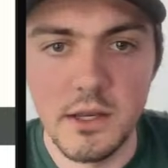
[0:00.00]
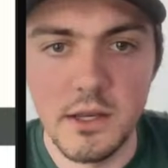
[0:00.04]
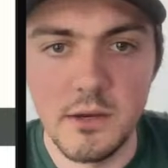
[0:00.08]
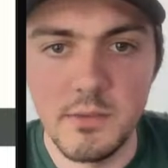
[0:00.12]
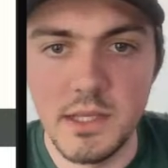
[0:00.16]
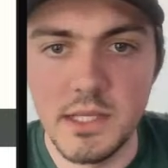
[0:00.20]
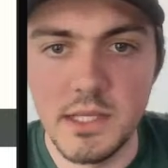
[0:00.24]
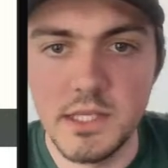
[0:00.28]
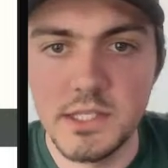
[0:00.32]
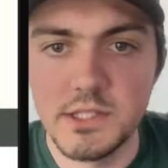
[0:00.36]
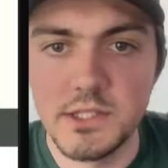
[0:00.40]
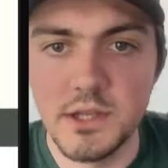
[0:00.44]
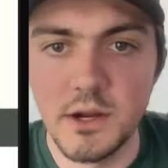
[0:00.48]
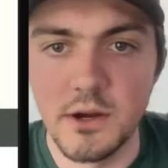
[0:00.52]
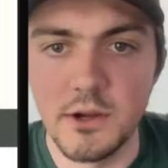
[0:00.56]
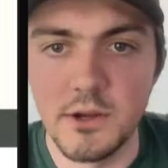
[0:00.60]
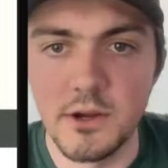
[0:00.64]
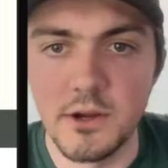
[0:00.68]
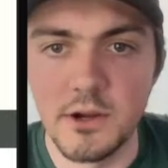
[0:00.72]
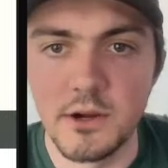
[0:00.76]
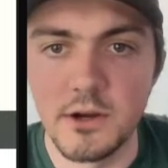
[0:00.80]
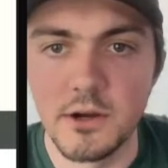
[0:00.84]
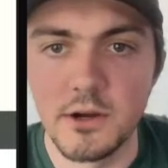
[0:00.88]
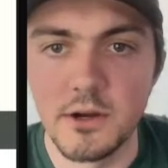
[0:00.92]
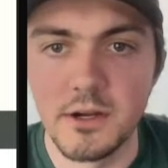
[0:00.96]
going to be
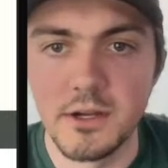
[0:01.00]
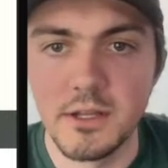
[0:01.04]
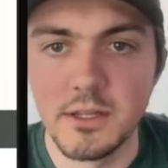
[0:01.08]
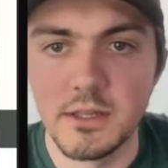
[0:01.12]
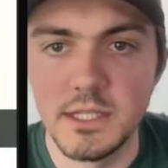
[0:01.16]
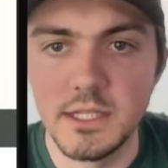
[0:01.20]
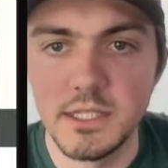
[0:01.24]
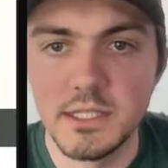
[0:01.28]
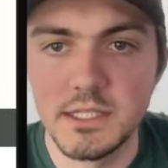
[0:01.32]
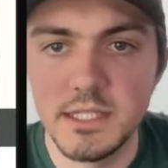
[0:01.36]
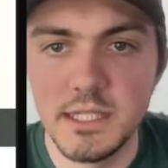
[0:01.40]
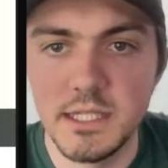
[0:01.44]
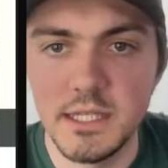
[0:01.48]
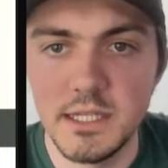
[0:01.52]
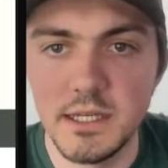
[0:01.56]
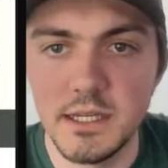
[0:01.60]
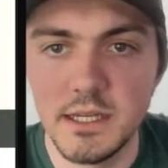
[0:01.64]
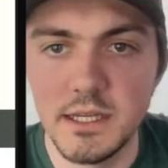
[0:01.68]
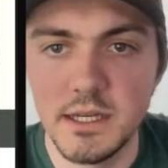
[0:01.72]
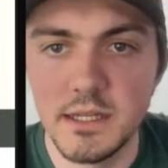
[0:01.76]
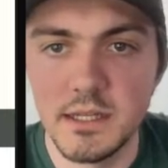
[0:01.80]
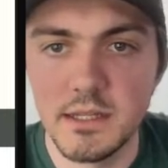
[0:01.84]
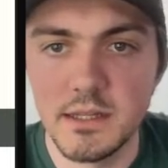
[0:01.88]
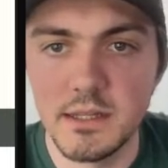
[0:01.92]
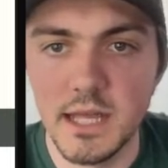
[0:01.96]
starting our
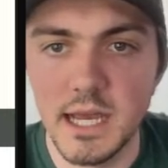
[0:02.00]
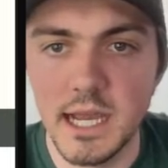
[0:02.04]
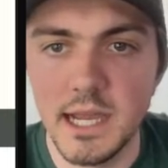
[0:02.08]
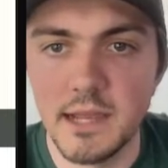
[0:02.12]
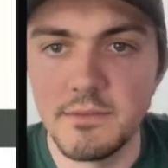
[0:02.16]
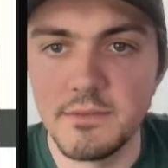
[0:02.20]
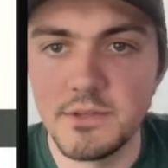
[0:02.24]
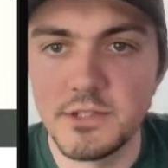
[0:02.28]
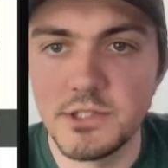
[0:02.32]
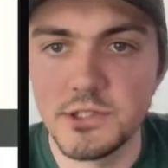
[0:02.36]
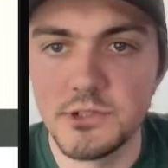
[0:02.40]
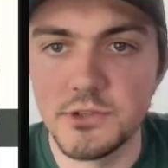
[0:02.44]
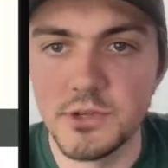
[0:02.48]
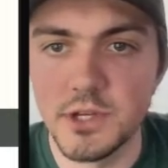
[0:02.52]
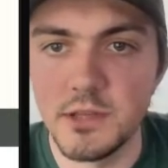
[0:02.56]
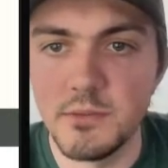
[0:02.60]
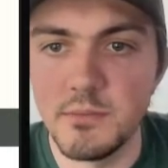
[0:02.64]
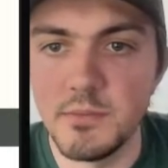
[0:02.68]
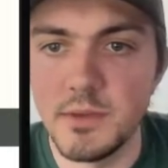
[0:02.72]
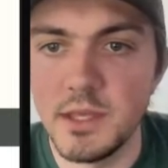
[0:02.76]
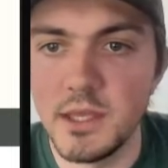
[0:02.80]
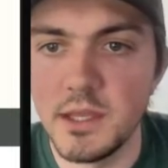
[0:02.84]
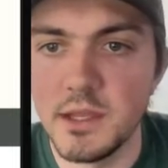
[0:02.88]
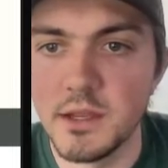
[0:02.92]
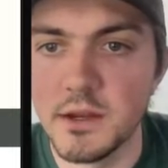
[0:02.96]
listing live
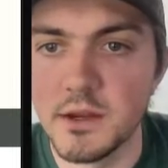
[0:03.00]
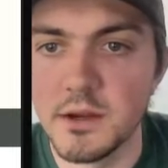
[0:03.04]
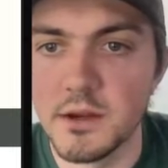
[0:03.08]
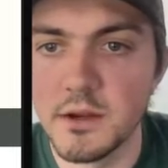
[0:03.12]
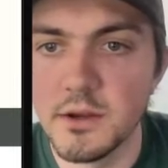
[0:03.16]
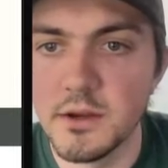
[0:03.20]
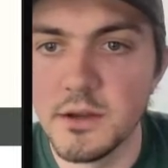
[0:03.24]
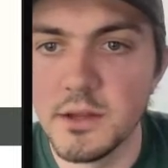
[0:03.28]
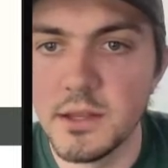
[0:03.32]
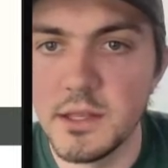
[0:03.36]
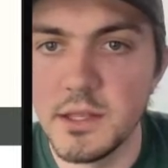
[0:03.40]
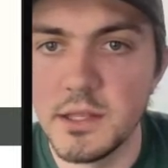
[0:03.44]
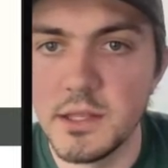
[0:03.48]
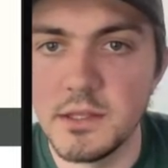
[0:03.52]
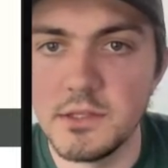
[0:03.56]
stream here